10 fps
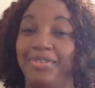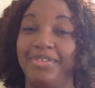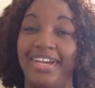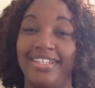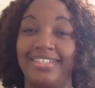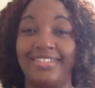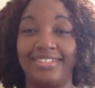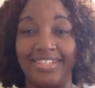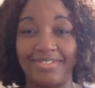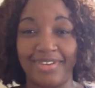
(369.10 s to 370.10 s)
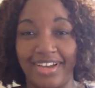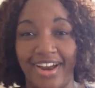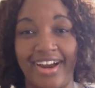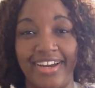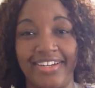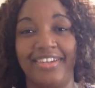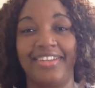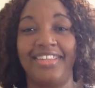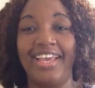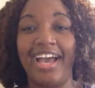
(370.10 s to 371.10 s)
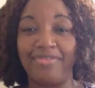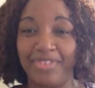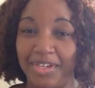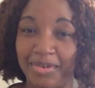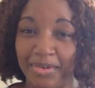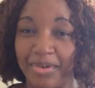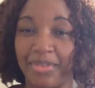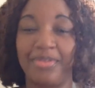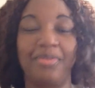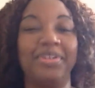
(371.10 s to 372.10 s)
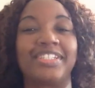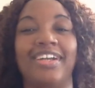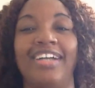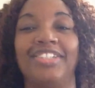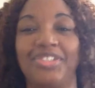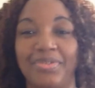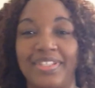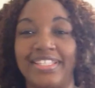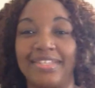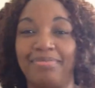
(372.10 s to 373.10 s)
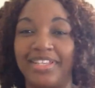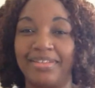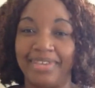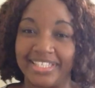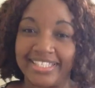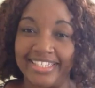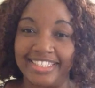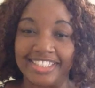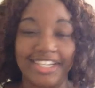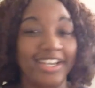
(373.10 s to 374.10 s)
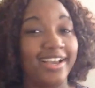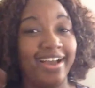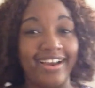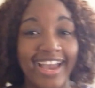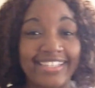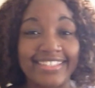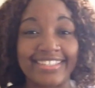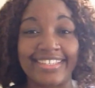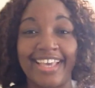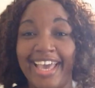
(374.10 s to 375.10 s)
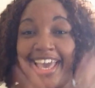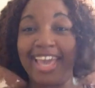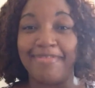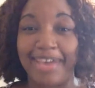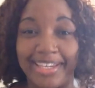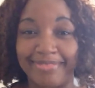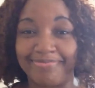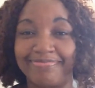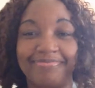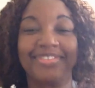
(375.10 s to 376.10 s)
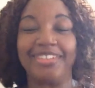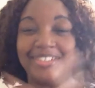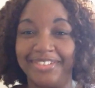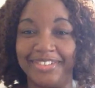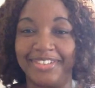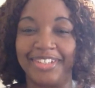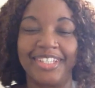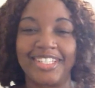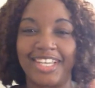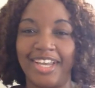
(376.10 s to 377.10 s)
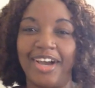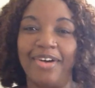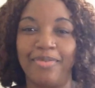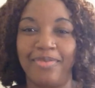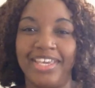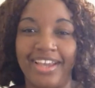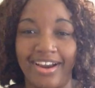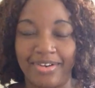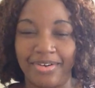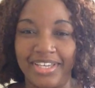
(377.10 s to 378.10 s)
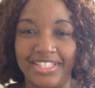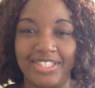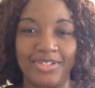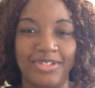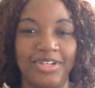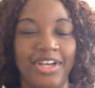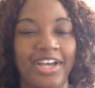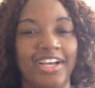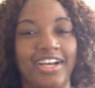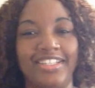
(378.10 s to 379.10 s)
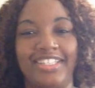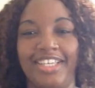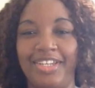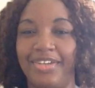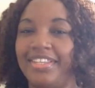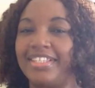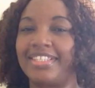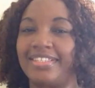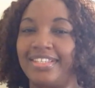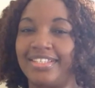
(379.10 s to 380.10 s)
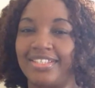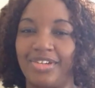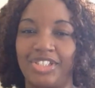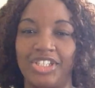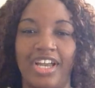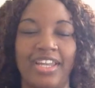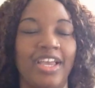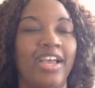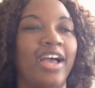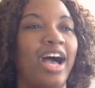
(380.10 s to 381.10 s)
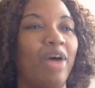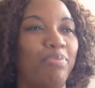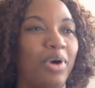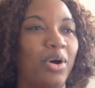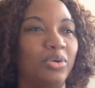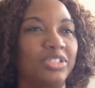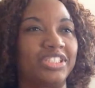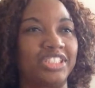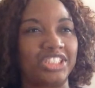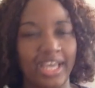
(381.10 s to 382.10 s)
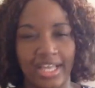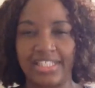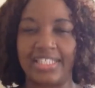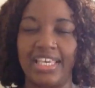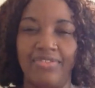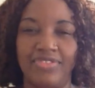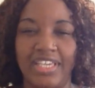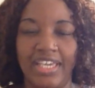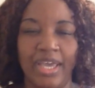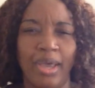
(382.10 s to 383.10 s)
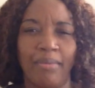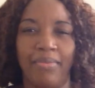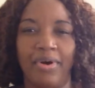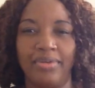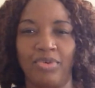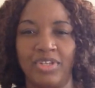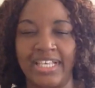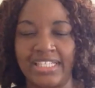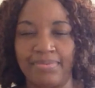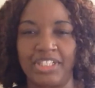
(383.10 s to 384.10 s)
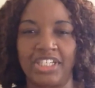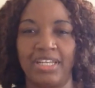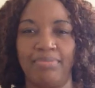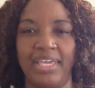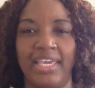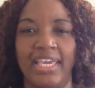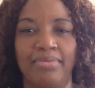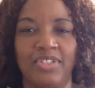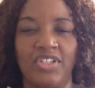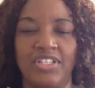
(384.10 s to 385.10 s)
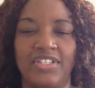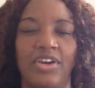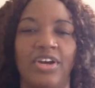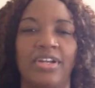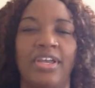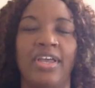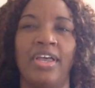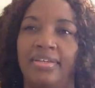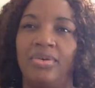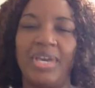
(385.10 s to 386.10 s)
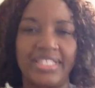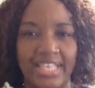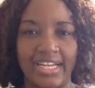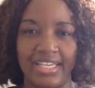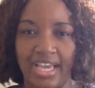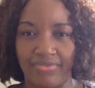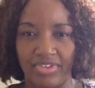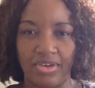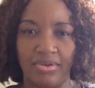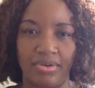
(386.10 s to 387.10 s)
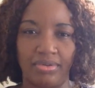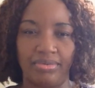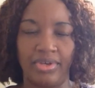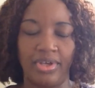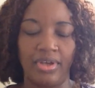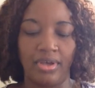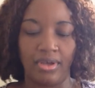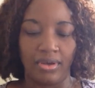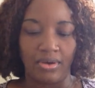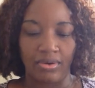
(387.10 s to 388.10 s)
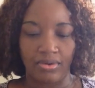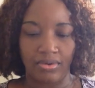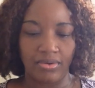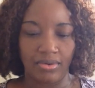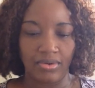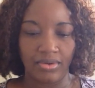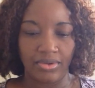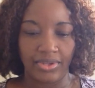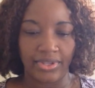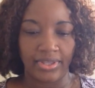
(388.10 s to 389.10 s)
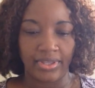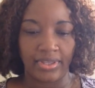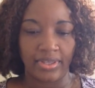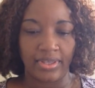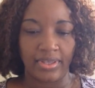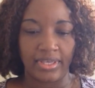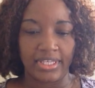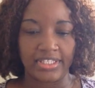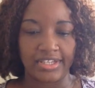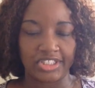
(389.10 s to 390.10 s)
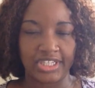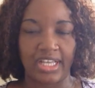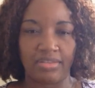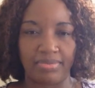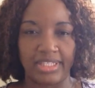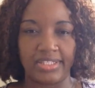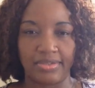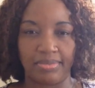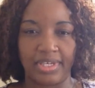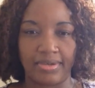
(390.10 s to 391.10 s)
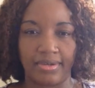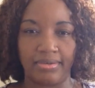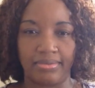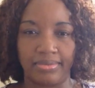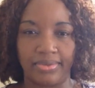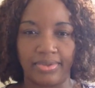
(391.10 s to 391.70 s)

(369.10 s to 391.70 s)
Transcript: do not disregard the avenue through which God chooses to bring the message. Alright? Amen. Good. So now we are going to continue this discussion about child safety, but most especially being able to discern who exactly you have in your home. Who is your child meant to become?